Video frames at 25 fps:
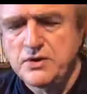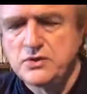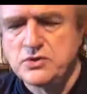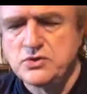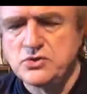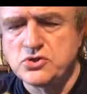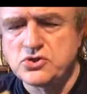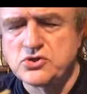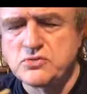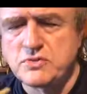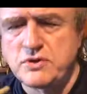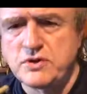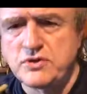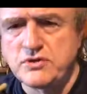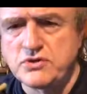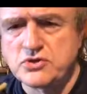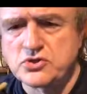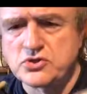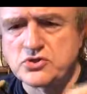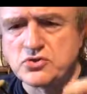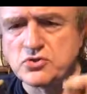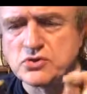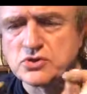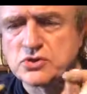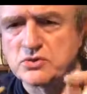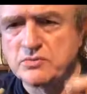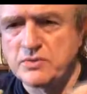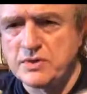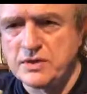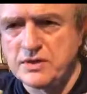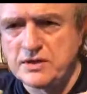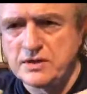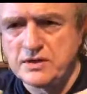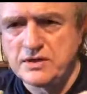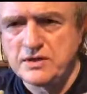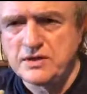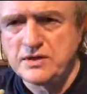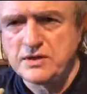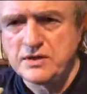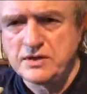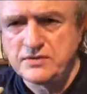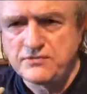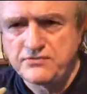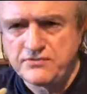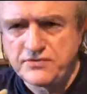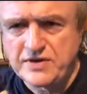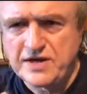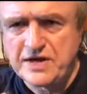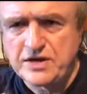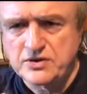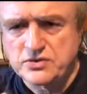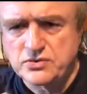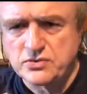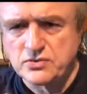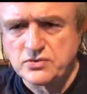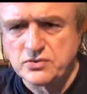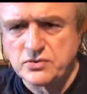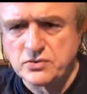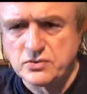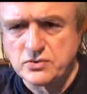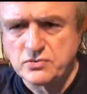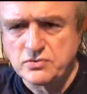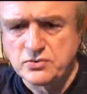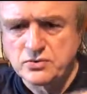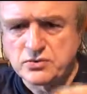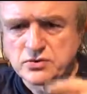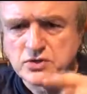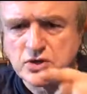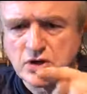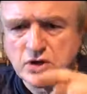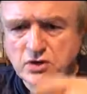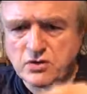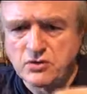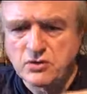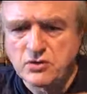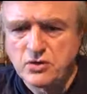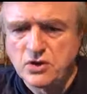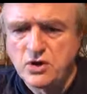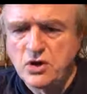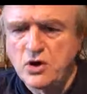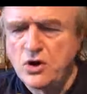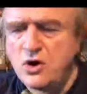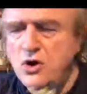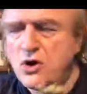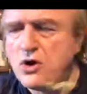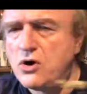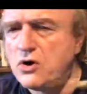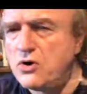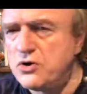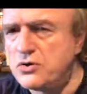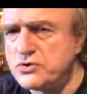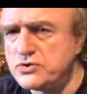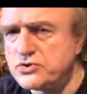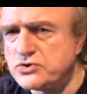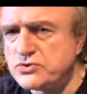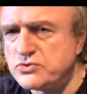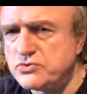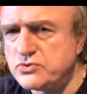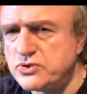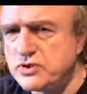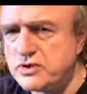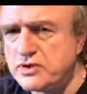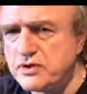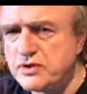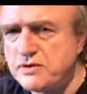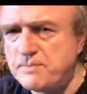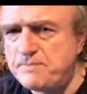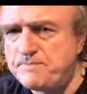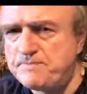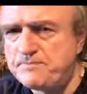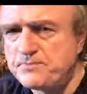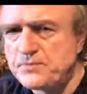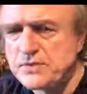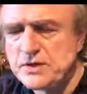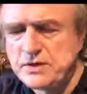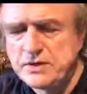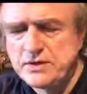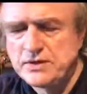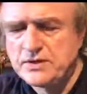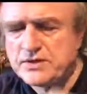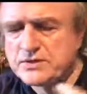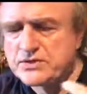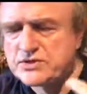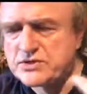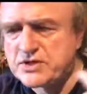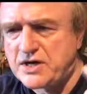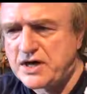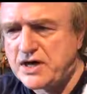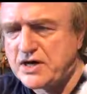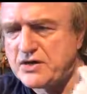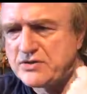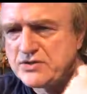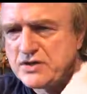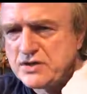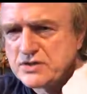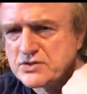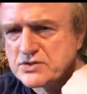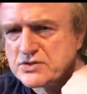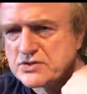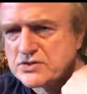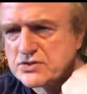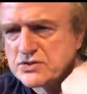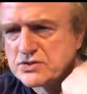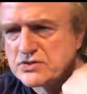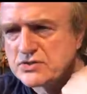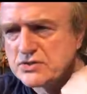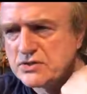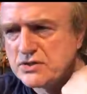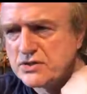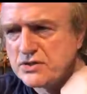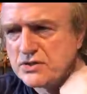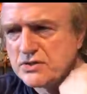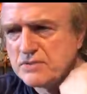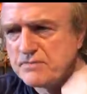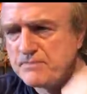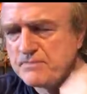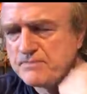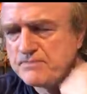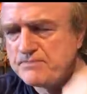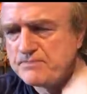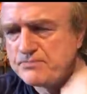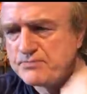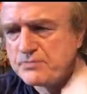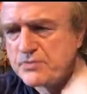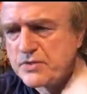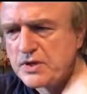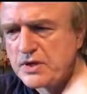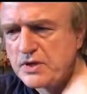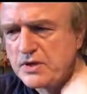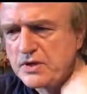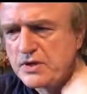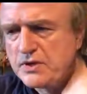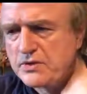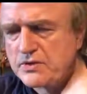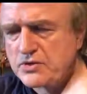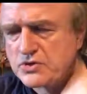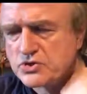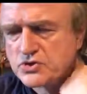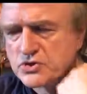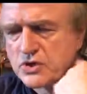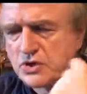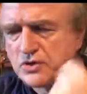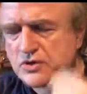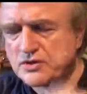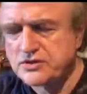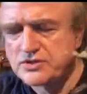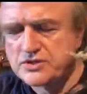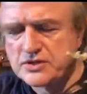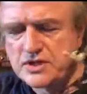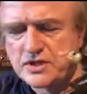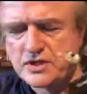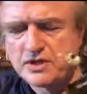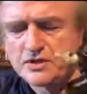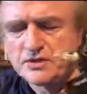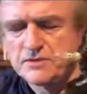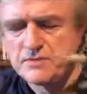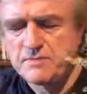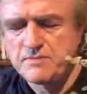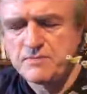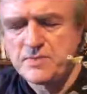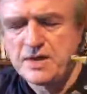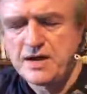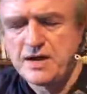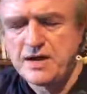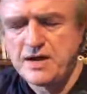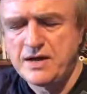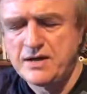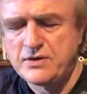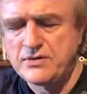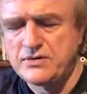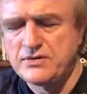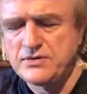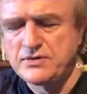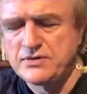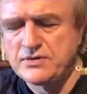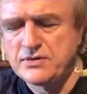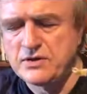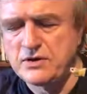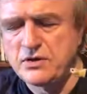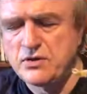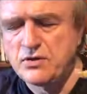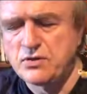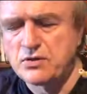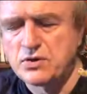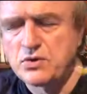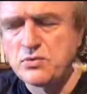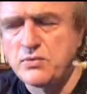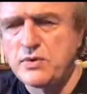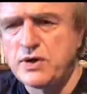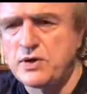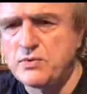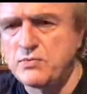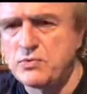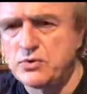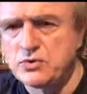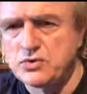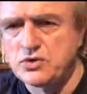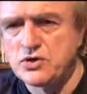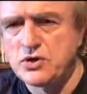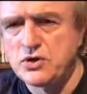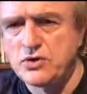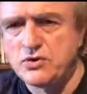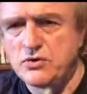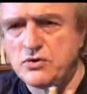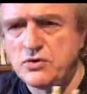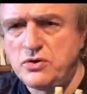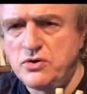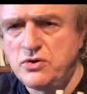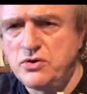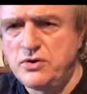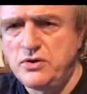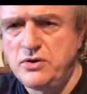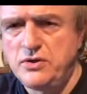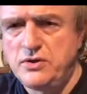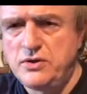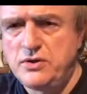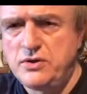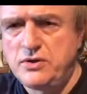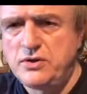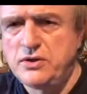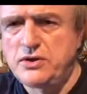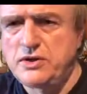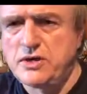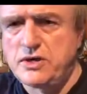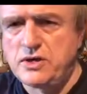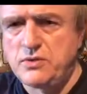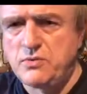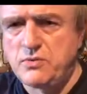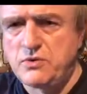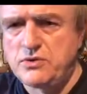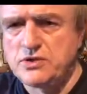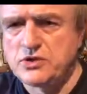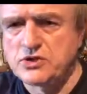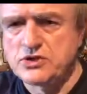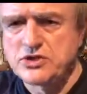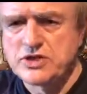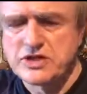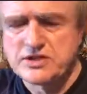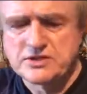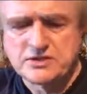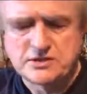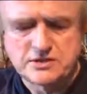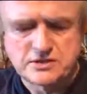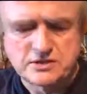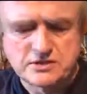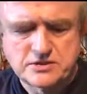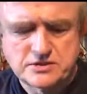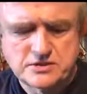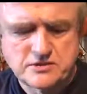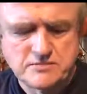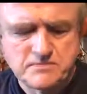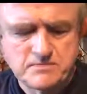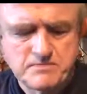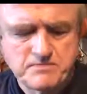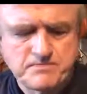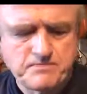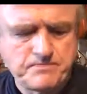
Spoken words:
Usually the shorter one, if at all, would go onto the side that's the shoulder side, and the longer one would go here where the chest is.